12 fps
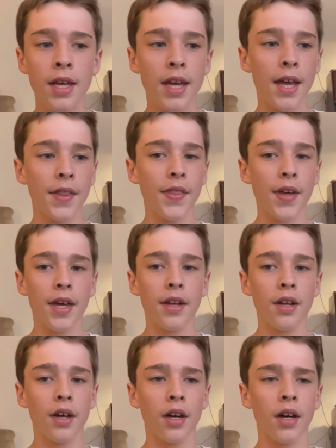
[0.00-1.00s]
And
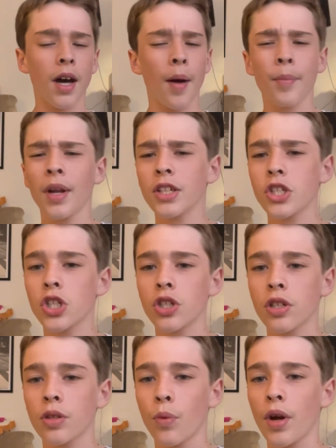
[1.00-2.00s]
then I'm not
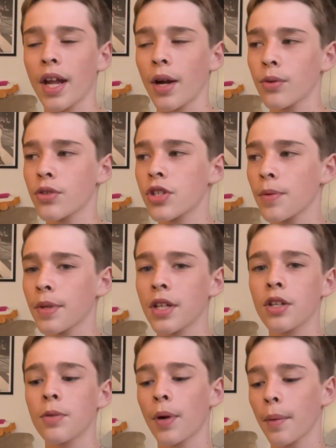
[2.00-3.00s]
sure what else I'm going
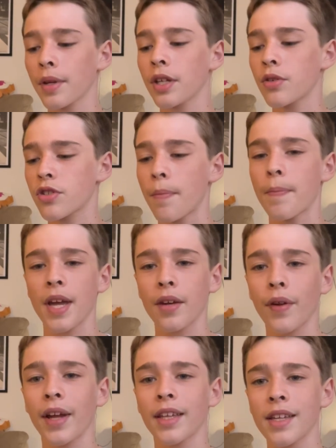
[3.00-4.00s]
to do. Probably going to do some band
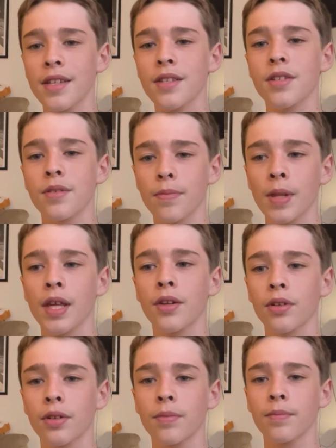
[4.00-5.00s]
rankings
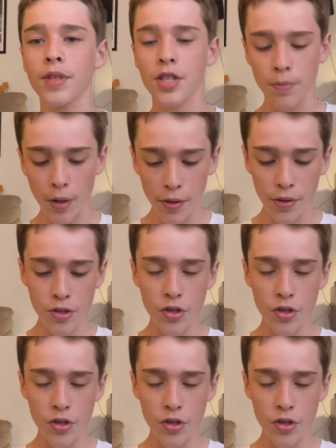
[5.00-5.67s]
later this month.